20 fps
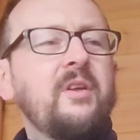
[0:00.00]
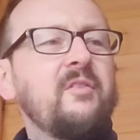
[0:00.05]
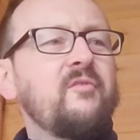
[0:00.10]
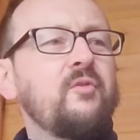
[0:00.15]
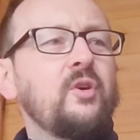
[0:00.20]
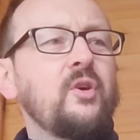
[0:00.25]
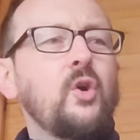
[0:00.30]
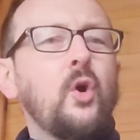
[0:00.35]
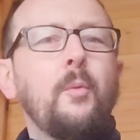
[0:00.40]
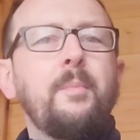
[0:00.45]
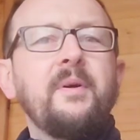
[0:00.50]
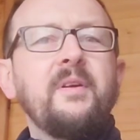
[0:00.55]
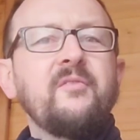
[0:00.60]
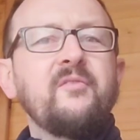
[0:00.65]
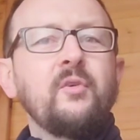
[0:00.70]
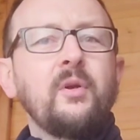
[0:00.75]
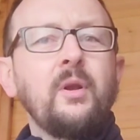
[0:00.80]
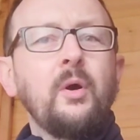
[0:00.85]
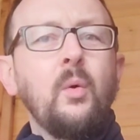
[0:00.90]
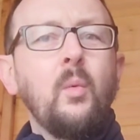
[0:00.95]
for a copy
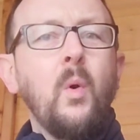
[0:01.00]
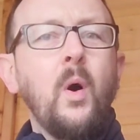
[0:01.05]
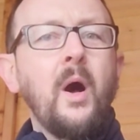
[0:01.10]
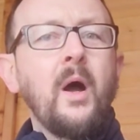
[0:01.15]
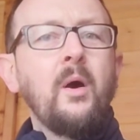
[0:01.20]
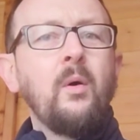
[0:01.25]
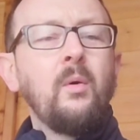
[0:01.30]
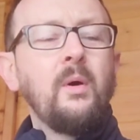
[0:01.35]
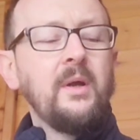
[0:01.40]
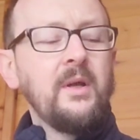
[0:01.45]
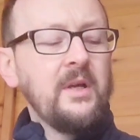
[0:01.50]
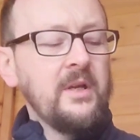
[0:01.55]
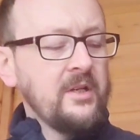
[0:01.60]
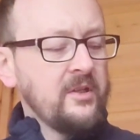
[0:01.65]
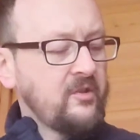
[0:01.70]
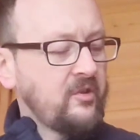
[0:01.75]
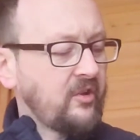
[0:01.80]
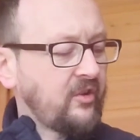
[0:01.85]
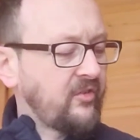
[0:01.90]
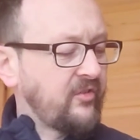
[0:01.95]
for a little while,
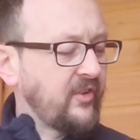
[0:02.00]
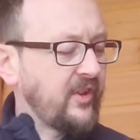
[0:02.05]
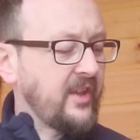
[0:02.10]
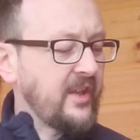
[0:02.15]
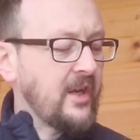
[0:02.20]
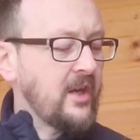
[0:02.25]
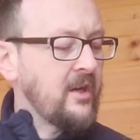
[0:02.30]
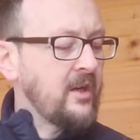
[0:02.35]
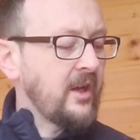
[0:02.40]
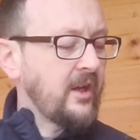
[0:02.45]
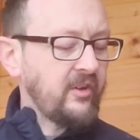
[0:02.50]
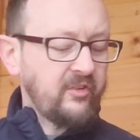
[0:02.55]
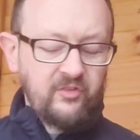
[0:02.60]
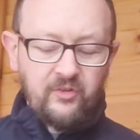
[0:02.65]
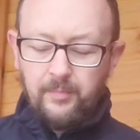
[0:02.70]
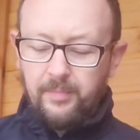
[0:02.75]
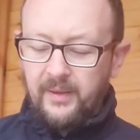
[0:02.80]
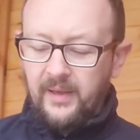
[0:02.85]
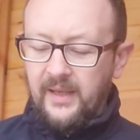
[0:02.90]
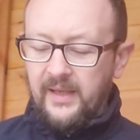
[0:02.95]
just for the youngest to
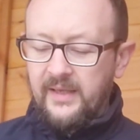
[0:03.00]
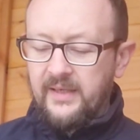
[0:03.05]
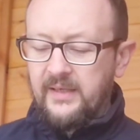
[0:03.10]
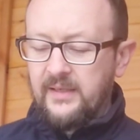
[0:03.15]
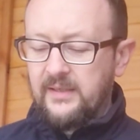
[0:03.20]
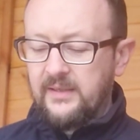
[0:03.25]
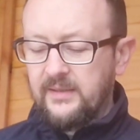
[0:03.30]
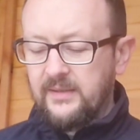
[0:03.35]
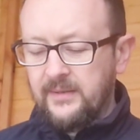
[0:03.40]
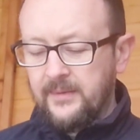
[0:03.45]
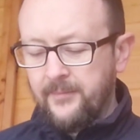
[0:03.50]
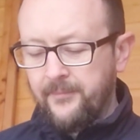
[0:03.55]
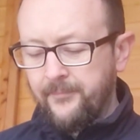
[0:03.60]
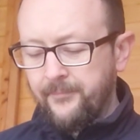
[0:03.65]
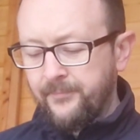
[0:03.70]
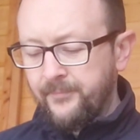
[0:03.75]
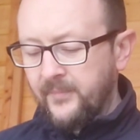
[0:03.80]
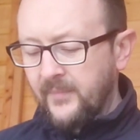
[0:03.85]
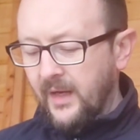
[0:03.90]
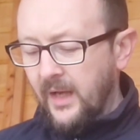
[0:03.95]
play.
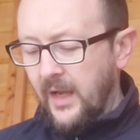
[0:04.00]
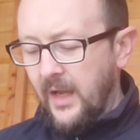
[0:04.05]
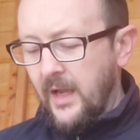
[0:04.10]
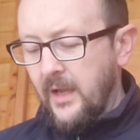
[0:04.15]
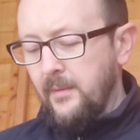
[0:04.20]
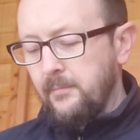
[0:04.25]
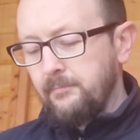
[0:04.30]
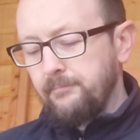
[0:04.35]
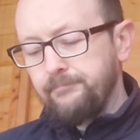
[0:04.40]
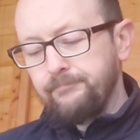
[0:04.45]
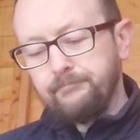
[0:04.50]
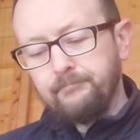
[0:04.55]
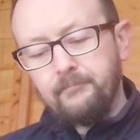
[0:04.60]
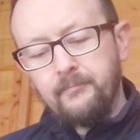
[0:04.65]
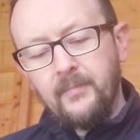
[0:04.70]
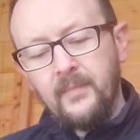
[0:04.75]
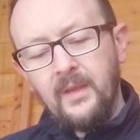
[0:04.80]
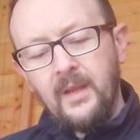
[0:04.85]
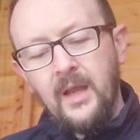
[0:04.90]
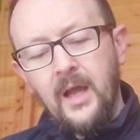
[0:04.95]
I
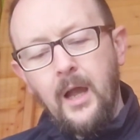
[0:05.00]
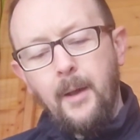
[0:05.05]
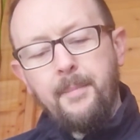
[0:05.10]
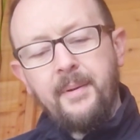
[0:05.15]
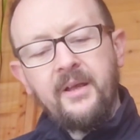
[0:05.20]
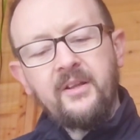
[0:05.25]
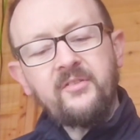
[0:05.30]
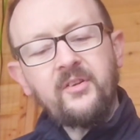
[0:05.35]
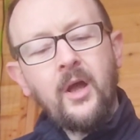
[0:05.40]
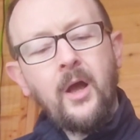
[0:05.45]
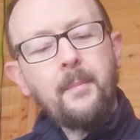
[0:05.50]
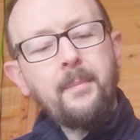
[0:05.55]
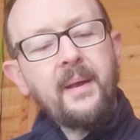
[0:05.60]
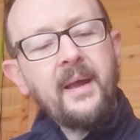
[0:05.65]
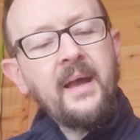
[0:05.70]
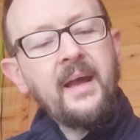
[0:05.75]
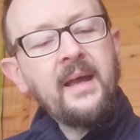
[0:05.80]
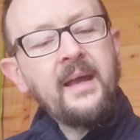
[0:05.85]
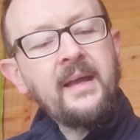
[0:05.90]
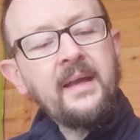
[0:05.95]
picked up
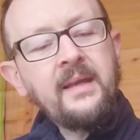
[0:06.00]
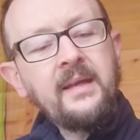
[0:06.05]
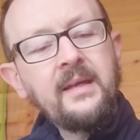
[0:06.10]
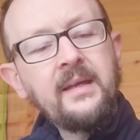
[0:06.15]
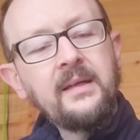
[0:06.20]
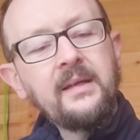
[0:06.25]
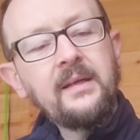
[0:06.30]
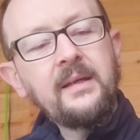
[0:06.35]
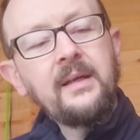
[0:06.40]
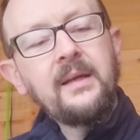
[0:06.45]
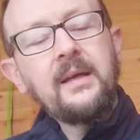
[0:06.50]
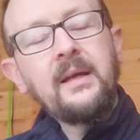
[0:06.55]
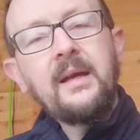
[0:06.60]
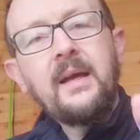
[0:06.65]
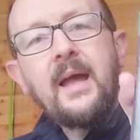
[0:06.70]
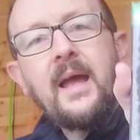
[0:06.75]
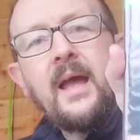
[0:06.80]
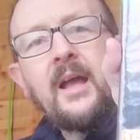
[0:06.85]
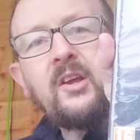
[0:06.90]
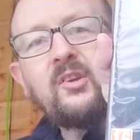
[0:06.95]
a
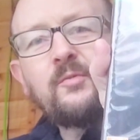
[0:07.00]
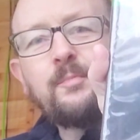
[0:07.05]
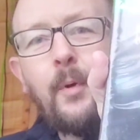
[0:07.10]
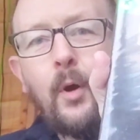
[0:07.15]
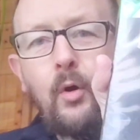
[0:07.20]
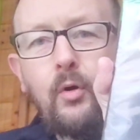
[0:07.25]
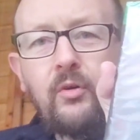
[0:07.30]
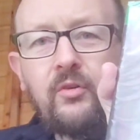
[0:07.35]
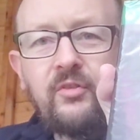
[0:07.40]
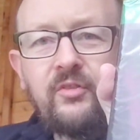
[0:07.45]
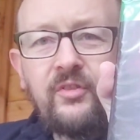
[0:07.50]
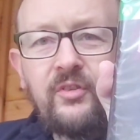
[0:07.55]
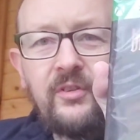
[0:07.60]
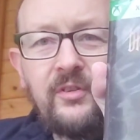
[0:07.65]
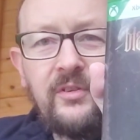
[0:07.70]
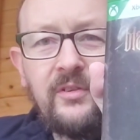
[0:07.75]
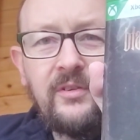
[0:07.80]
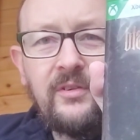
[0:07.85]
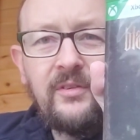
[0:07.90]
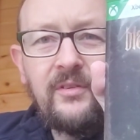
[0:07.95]
Xbox
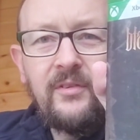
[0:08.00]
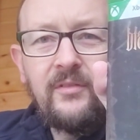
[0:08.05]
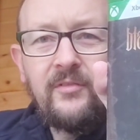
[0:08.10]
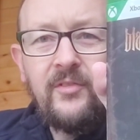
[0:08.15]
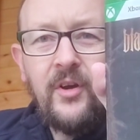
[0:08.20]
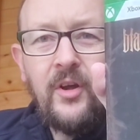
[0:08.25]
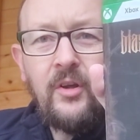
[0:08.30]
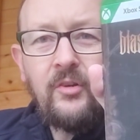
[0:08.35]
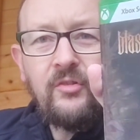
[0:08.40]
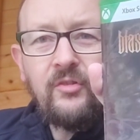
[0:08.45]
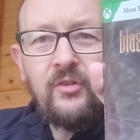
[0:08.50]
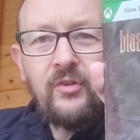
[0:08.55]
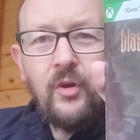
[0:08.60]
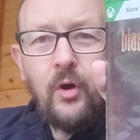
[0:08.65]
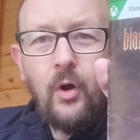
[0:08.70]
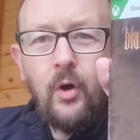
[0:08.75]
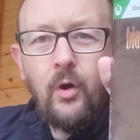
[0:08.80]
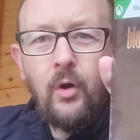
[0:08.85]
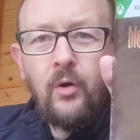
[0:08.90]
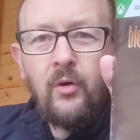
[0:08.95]
version
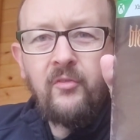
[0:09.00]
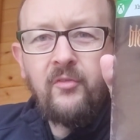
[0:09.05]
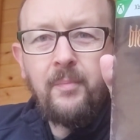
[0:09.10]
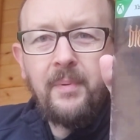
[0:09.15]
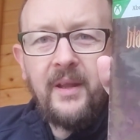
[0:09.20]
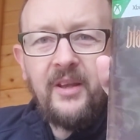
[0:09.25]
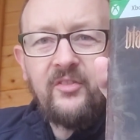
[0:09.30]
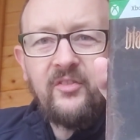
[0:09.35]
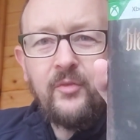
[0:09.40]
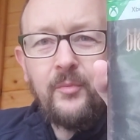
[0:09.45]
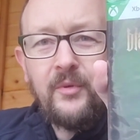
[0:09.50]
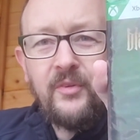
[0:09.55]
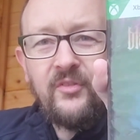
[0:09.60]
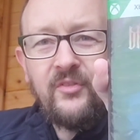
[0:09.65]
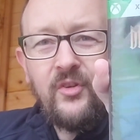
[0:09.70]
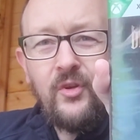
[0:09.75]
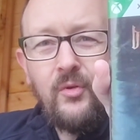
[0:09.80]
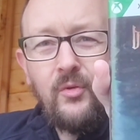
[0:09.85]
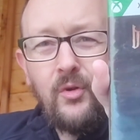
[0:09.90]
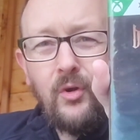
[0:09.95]
of Blasphemous
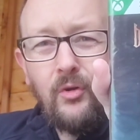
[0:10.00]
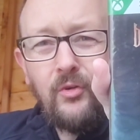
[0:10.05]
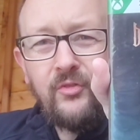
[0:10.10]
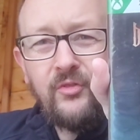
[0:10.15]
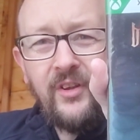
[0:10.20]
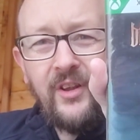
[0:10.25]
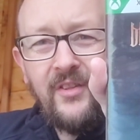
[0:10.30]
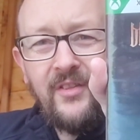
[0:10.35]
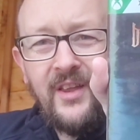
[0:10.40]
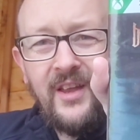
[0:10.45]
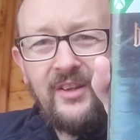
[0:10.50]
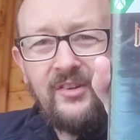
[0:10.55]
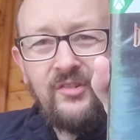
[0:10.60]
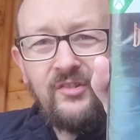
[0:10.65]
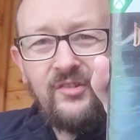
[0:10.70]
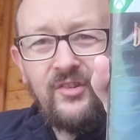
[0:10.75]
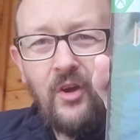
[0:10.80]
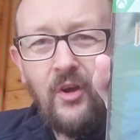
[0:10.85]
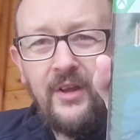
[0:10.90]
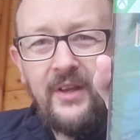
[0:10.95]
2. Gosh, that is
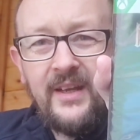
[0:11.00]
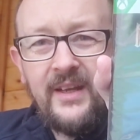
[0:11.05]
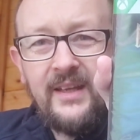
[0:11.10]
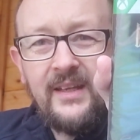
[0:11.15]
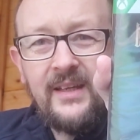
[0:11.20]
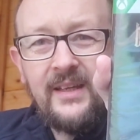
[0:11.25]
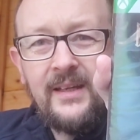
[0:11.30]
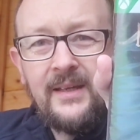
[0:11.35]
shiny.